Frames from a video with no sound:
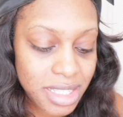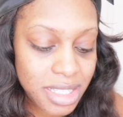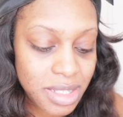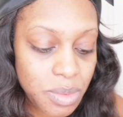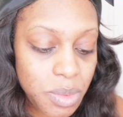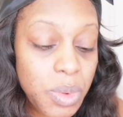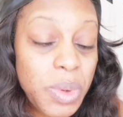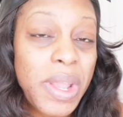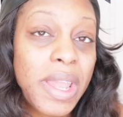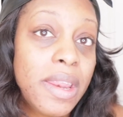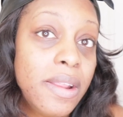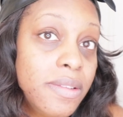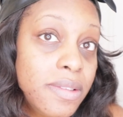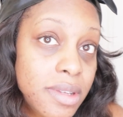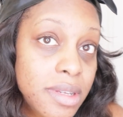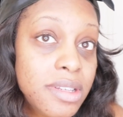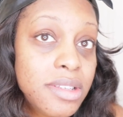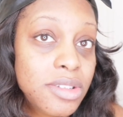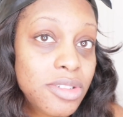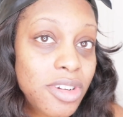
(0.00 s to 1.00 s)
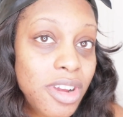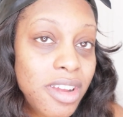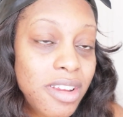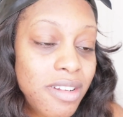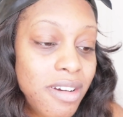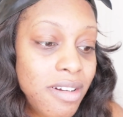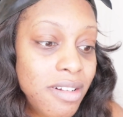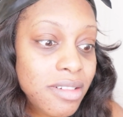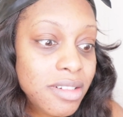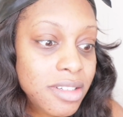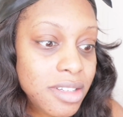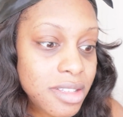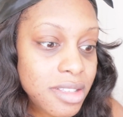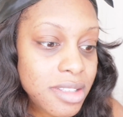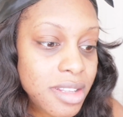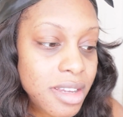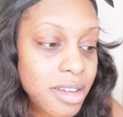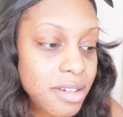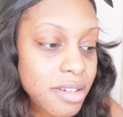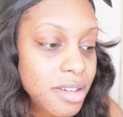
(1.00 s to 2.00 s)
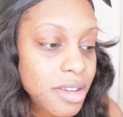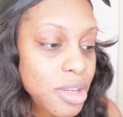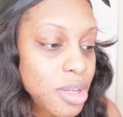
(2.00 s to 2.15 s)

we'll get into this try and haul just now.